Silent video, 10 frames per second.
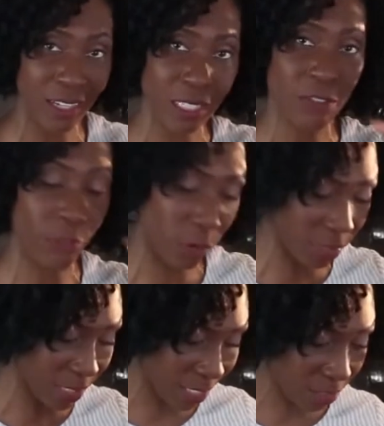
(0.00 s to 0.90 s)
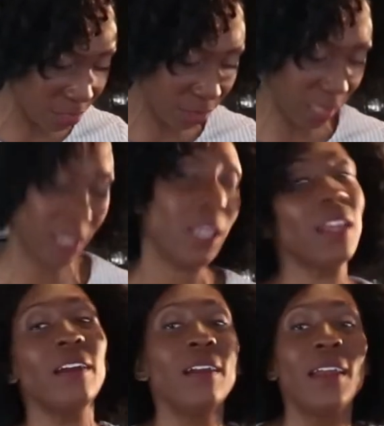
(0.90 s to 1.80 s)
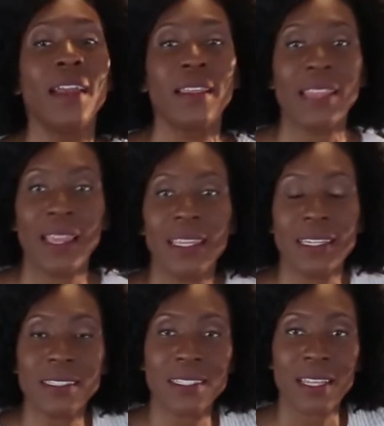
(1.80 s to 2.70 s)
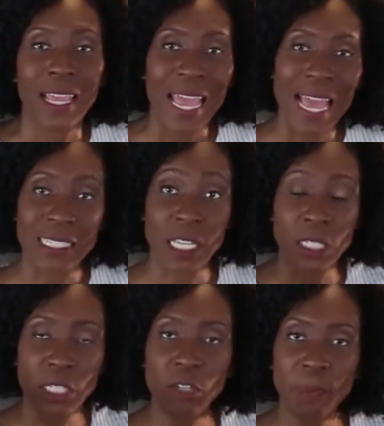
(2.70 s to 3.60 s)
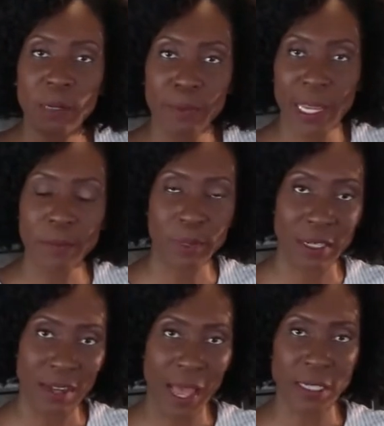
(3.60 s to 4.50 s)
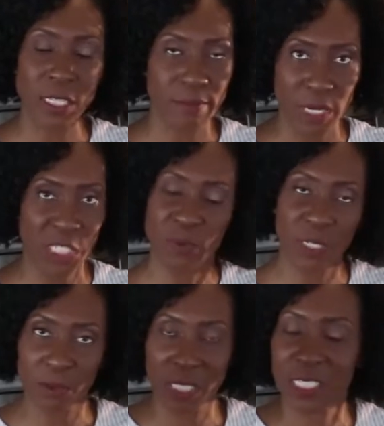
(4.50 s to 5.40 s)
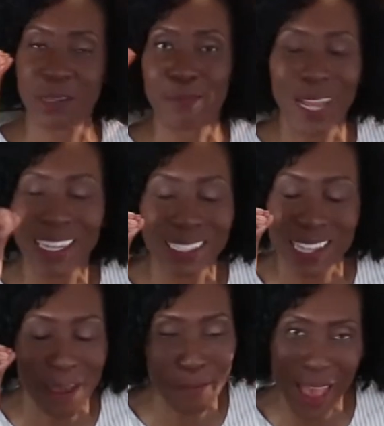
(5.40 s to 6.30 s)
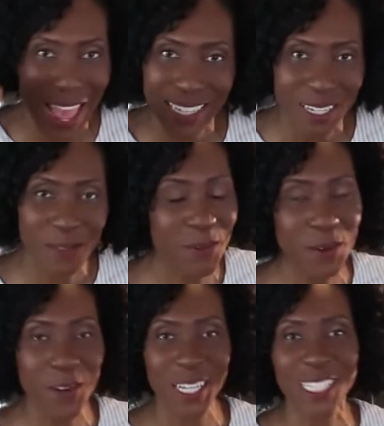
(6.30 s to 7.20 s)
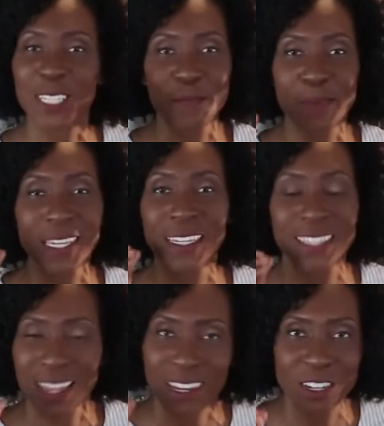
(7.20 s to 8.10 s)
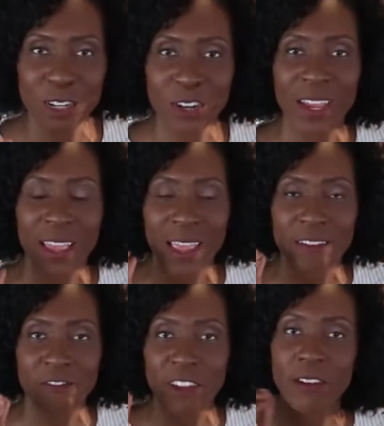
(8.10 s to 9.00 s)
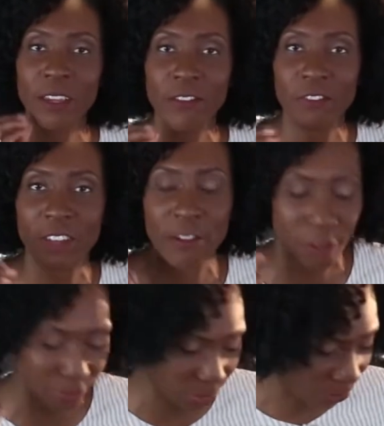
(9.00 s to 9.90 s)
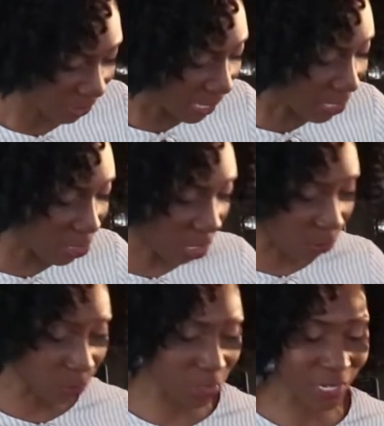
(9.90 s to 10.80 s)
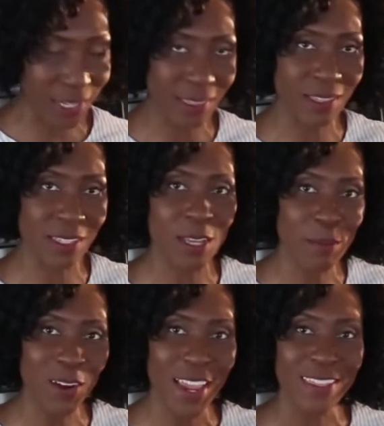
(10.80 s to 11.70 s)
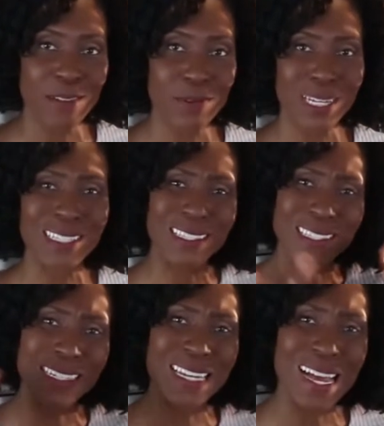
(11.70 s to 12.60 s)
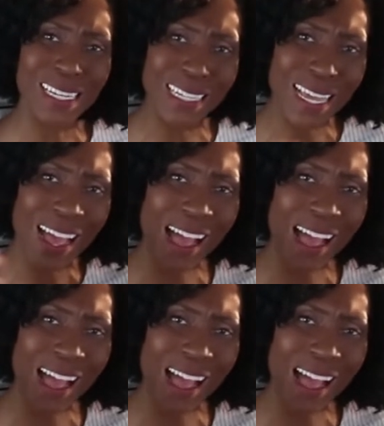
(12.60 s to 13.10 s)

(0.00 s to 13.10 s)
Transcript: is fork tender in here, that it has a little bit of bite, but not much. We don't want it to bite back. We want it to be tender and very flavorful. So we're gonna let this simmer, and then when it's done,